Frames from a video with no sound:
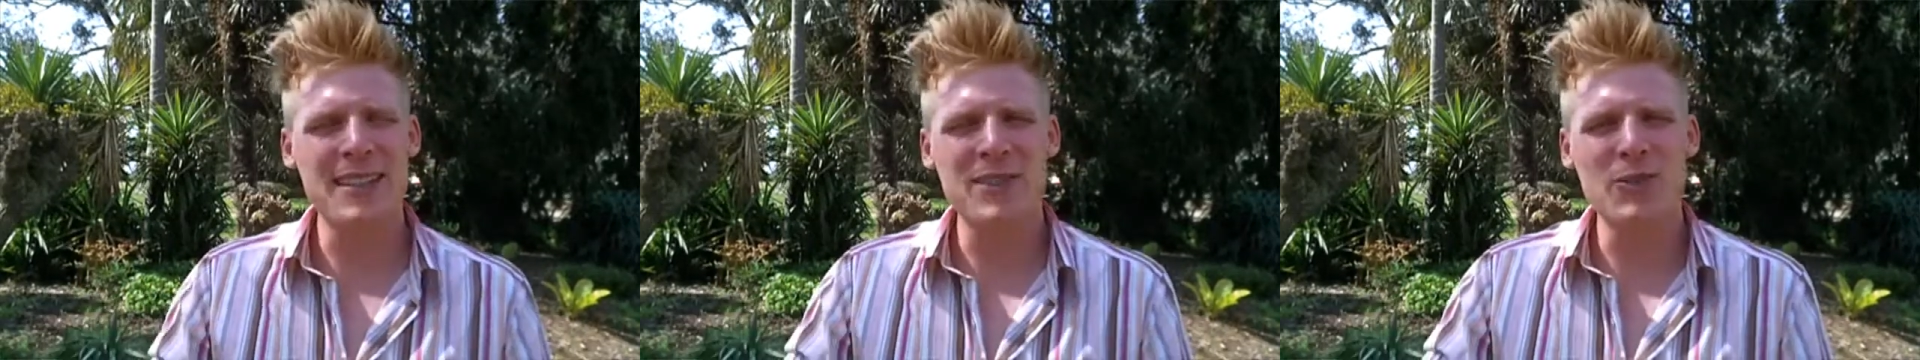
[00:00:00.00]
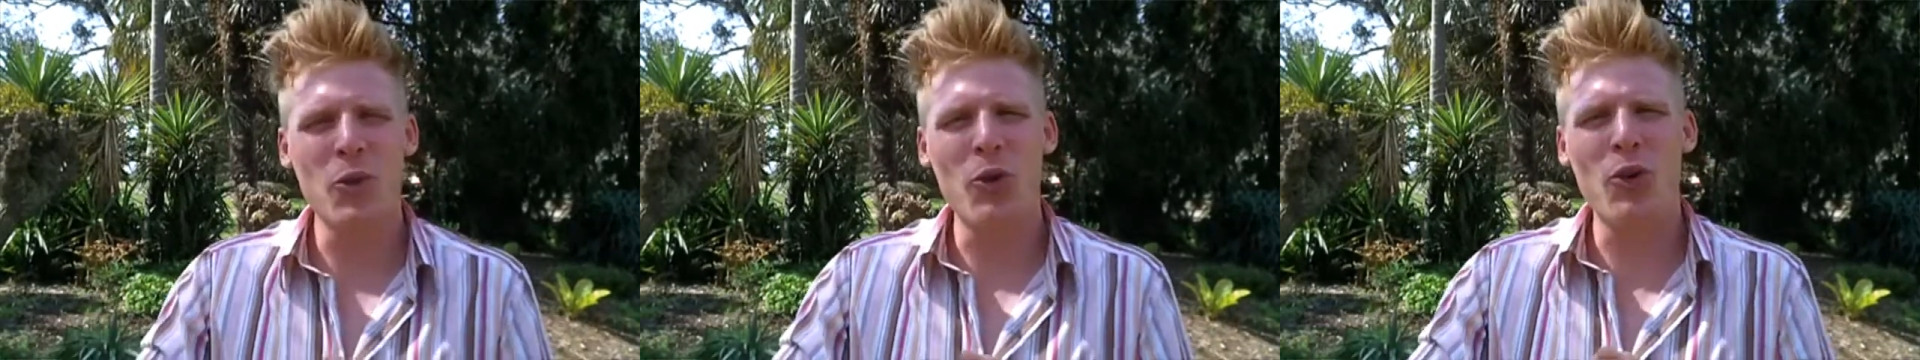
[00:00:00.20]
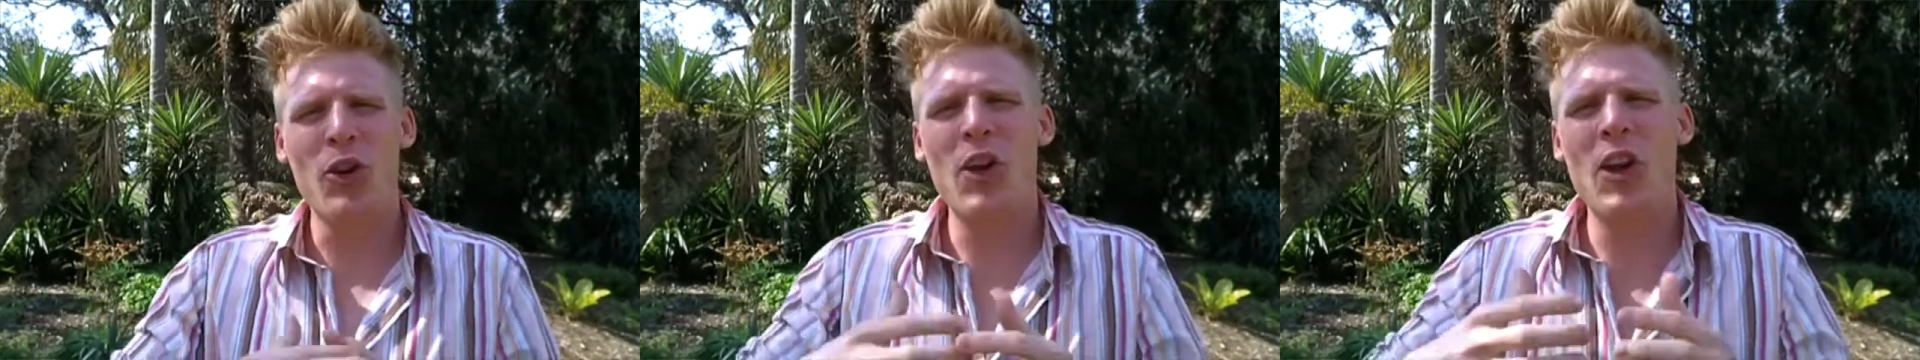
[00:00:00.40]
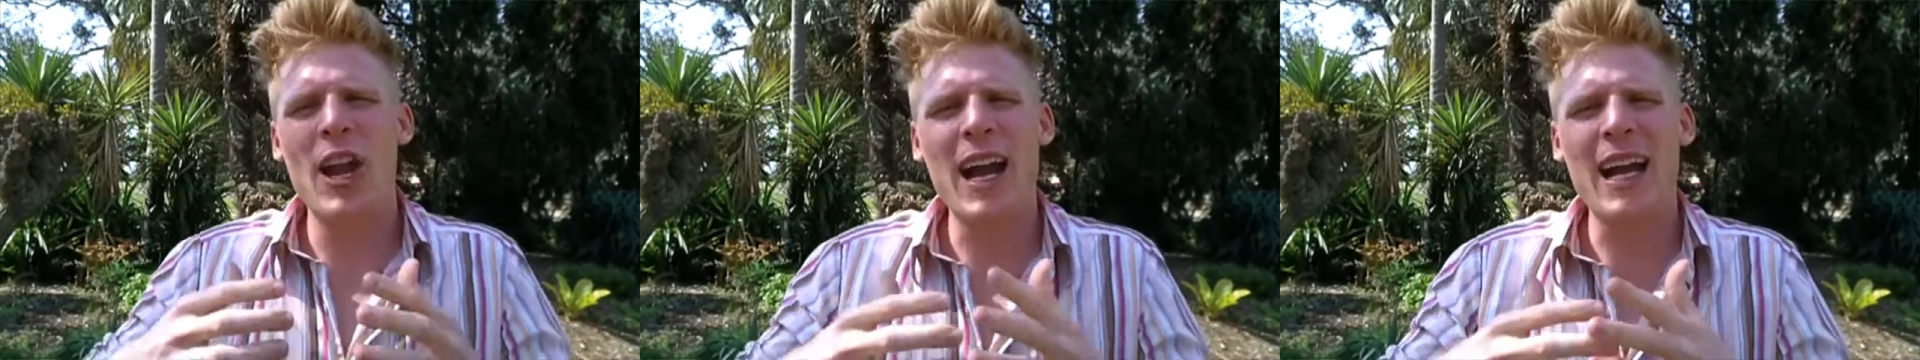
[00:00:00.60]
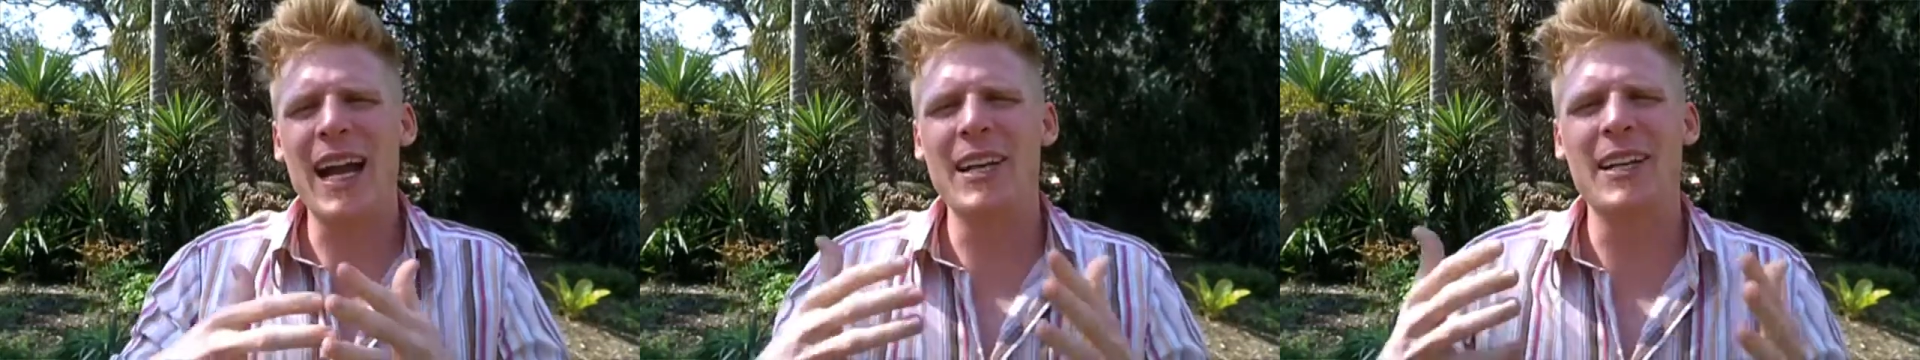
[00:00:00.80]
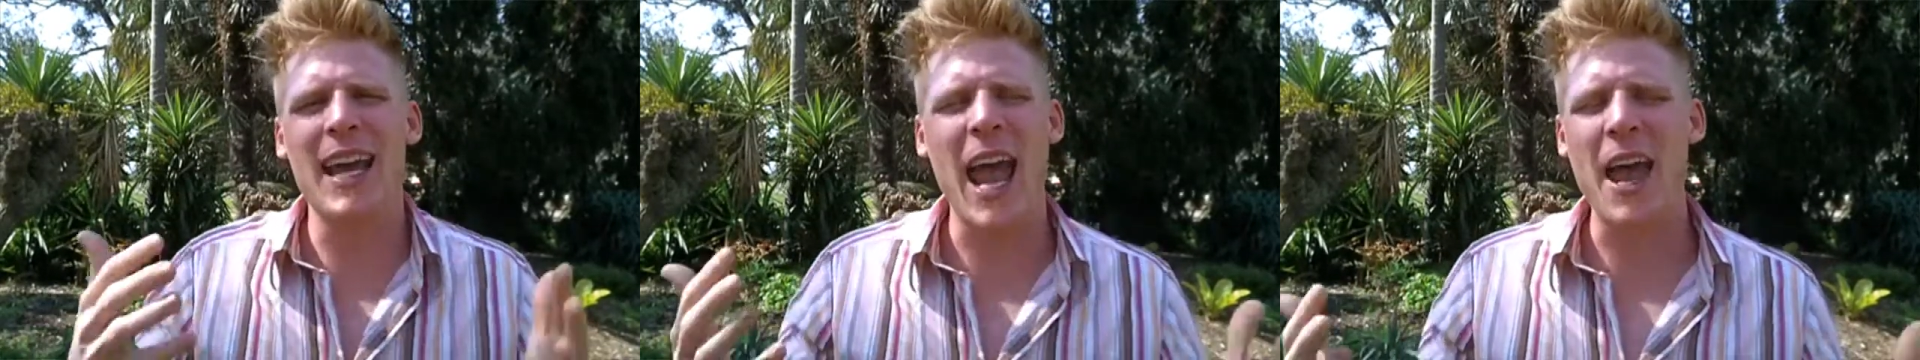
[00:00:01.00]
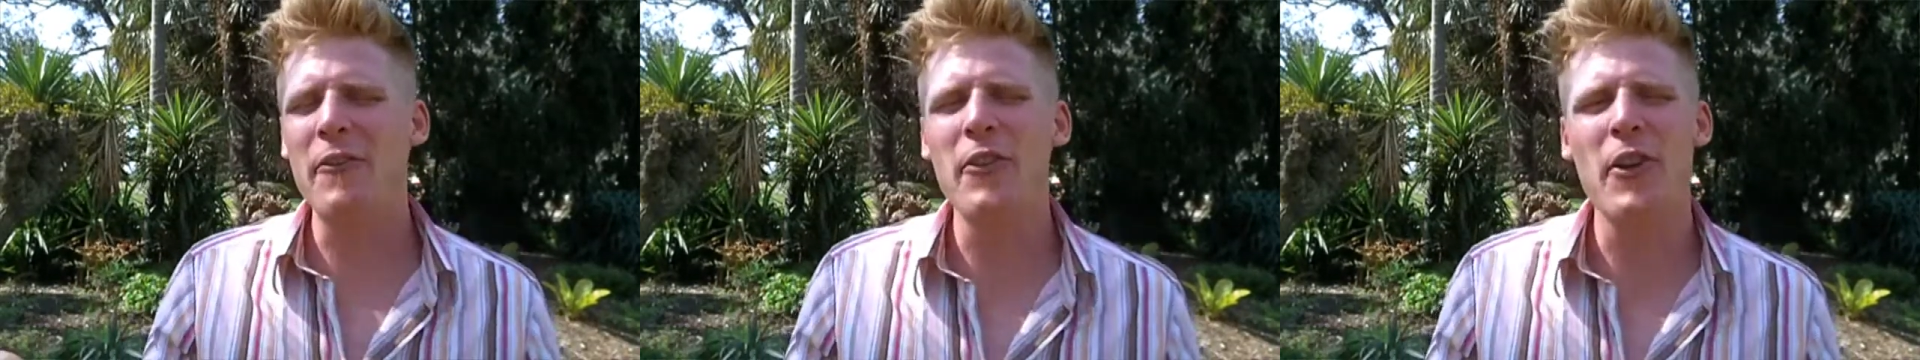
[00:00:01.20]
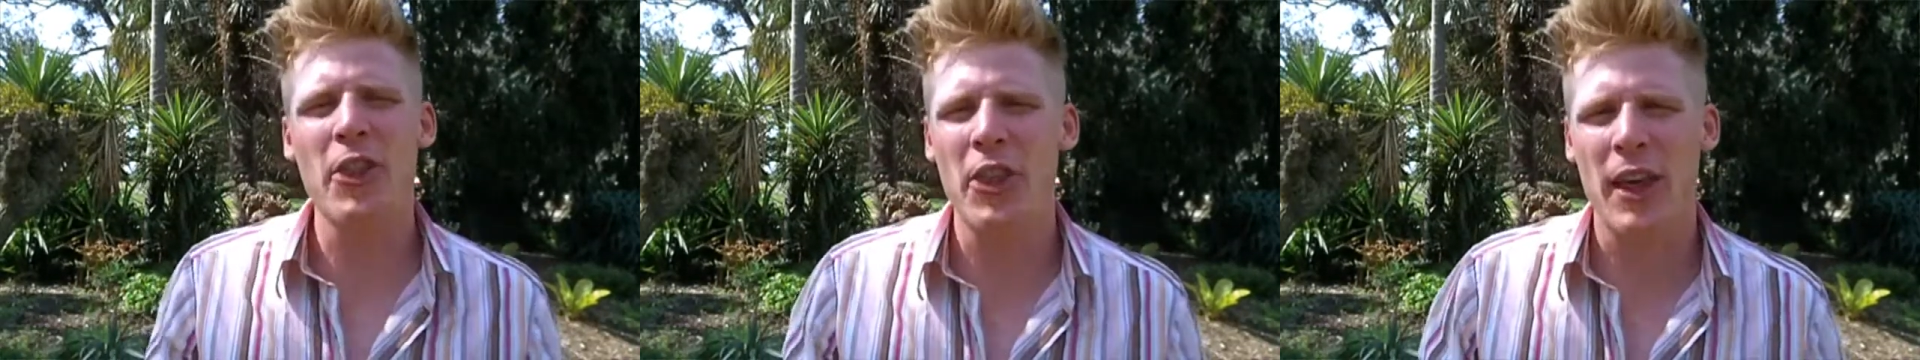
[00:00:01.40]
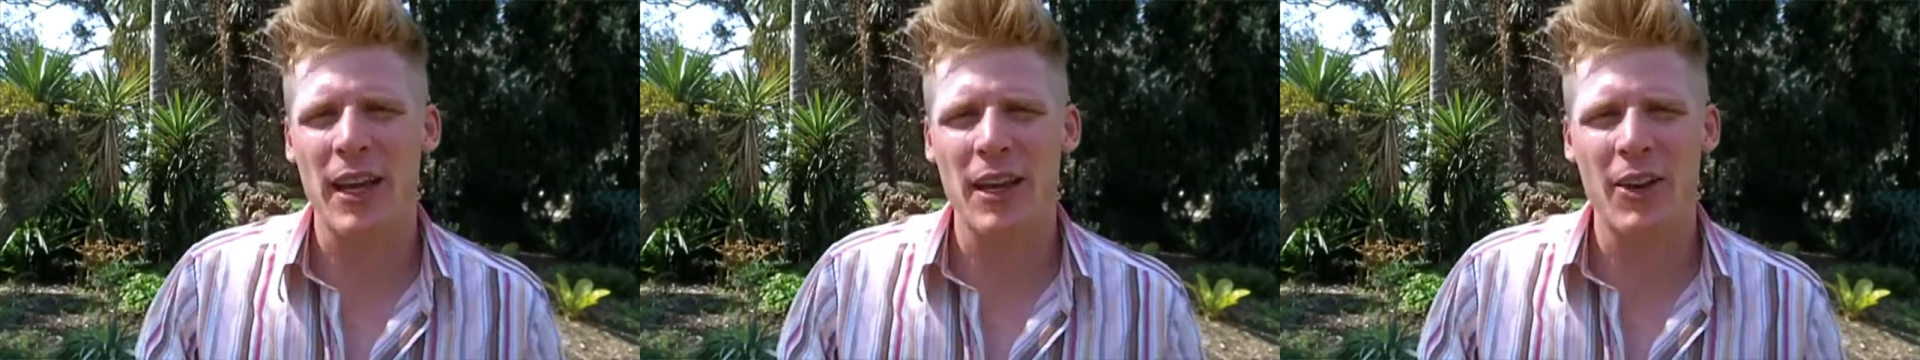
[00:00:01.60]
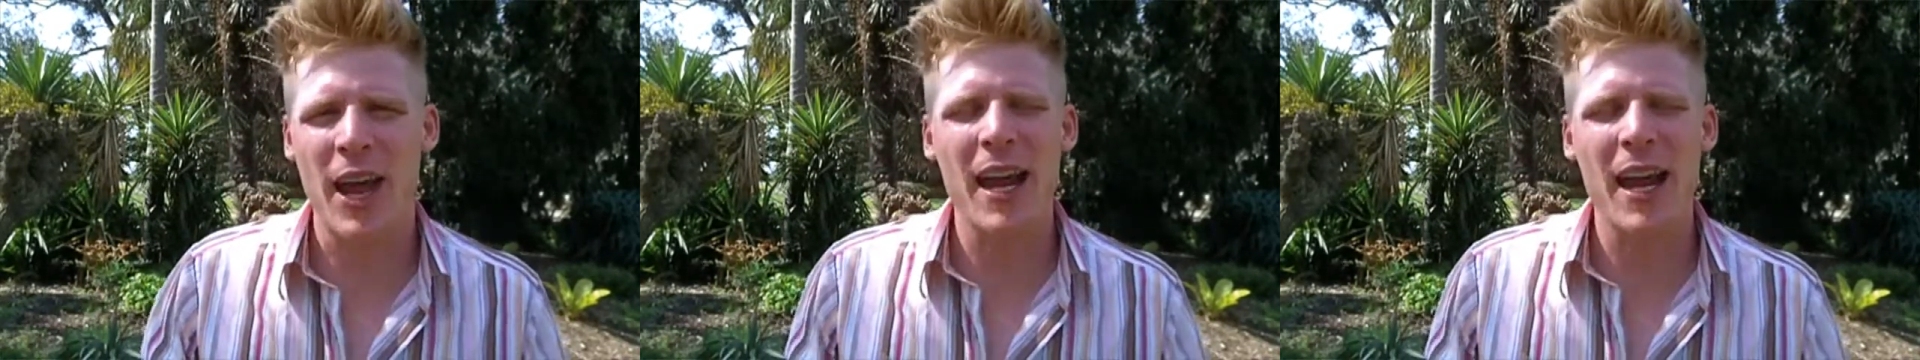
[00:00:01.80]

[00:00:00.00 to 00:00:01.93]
there's no luck on everything,